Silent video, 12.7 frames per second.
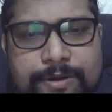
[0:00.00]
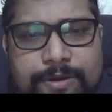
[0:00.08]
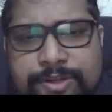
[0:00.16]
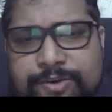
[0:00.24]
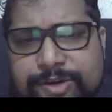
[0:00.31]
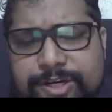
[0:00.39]

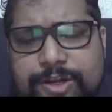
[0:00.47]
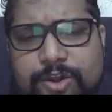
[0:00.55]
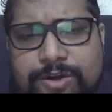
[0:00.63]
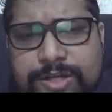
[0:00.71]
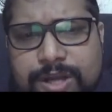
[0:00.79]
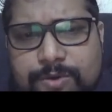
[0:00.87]
During the
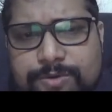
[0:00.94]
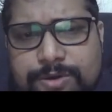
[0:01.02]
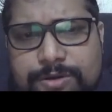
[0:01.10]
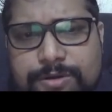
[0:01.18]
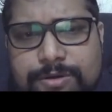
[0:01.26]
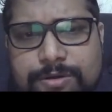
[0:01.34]
lockdown,
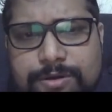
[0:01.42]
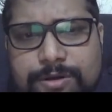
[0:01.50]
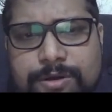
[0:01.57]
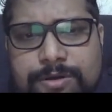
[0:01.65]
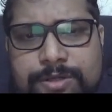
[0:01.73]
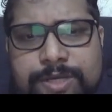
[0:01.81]

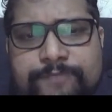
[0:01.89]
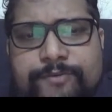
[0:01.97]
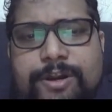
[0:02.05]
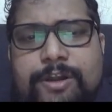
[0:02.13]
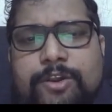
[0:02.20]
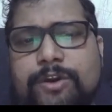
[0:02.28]
there
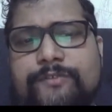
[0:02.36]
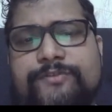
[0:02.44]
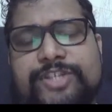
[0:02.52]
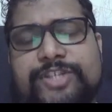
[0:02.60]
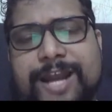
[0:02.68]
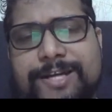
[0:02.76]
were a lot
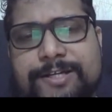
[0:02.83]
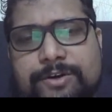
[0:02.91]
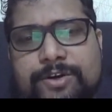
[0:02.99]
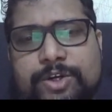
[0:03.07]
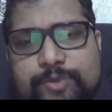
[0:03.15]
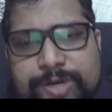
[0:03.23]
of
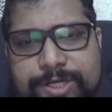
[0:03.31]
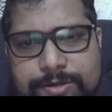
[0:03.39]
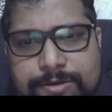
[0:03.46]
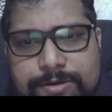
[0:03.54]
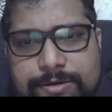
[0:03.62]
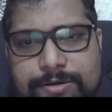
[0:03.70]
chatter on
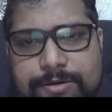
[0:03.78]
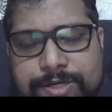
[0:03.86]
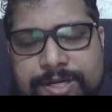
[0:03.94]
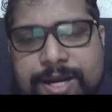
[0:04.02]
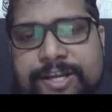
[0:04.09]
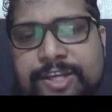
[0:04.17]
Twitter
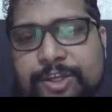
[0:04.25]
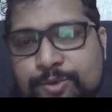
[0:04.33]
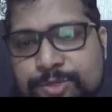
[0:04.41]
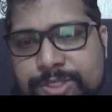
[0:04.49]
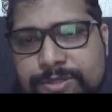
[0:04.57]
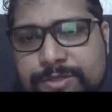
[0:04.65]
regarding
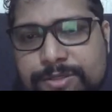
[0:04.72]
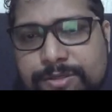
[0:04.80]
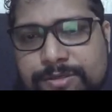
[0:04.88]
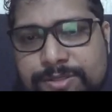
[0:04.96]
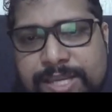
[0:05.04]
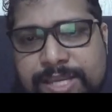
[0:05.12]
users
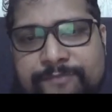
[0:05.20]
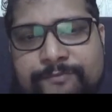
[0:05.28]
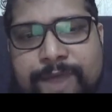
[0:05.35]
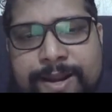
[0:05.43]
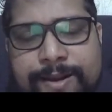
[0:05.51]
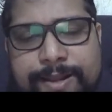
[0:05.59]
seeing
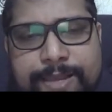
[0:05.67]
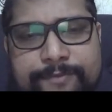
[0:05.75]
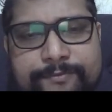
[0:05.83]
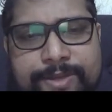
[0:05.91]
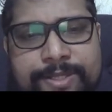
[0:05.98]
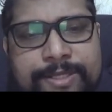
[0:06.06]

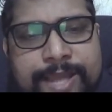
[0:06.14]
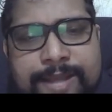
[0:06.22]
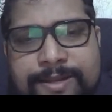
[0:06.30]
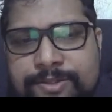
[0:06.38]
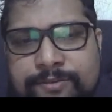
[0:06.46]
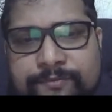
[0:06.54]
wildlife in the
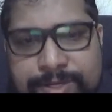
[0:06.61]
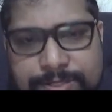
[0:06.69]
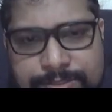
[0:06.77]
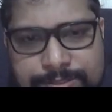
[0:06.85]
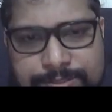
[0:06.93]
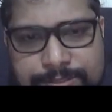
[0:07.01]
canals of
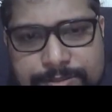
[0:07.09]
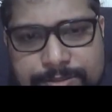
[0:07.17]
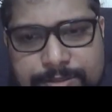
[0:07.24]
Venice.